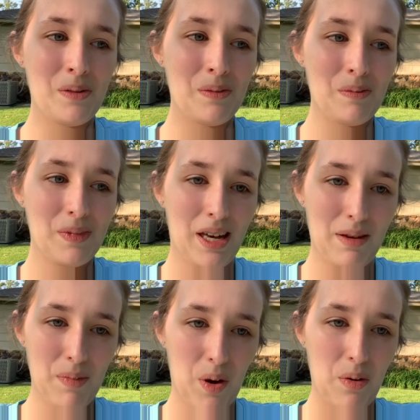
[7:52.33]
came
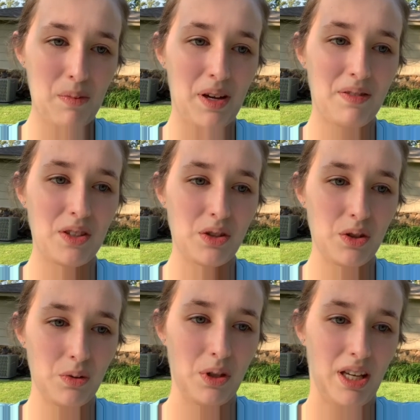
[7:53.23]
home after
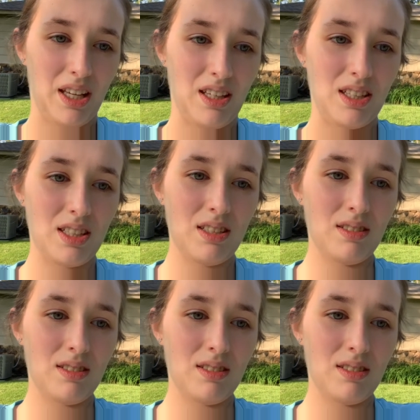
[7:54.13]
two days